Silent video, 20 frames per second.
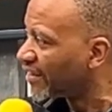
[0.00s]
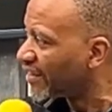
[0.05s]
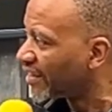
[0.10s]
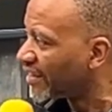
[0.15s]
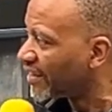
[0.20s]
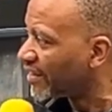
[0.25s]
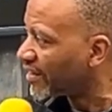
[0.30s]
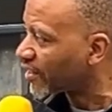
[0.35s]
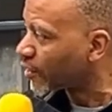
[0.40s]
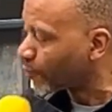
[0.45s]

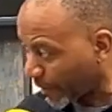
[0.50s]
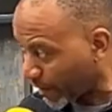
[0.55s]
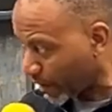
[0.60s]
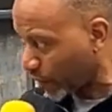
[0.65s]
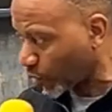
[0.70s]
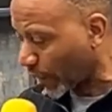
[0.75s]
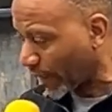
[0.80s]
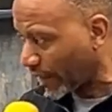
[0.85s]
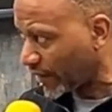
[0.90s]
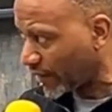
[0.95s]

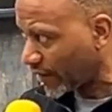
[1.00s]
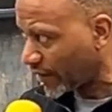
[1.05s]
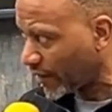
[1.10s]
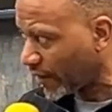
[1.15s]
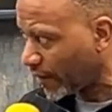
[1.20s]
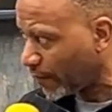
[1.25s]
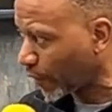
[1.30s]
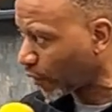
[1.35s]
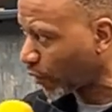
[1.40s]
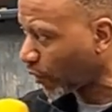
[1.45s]
Spiritually.
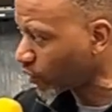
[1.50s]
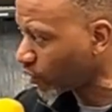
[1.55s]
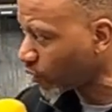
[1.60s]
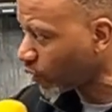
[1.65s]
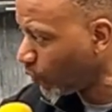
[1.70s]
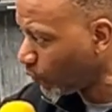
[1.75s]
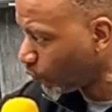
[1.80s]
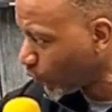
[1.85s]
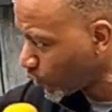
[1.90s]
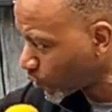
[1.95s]
Because
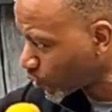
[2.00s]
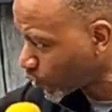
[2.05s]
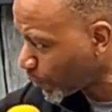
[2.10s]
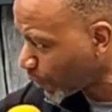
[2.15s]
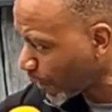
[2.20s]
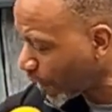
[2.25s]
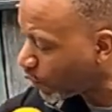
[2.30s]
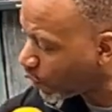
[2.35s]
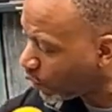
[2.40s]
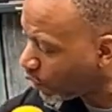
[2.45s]
Umfunusu
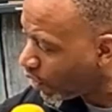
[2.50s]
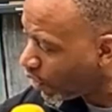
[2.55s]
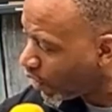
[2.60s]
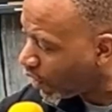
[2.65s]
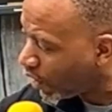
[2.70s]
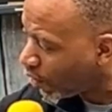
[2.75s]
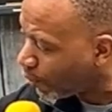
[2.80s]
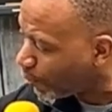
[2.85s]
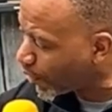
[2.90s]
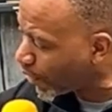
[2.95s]

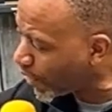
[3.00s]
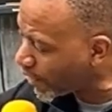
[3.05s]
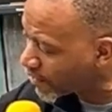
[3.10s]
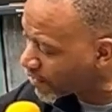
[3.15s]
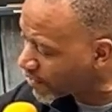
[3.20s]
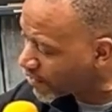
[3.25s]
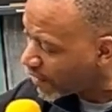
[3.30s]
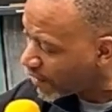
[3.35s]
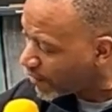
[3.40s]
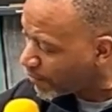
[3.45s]
birthed
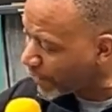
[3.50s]
my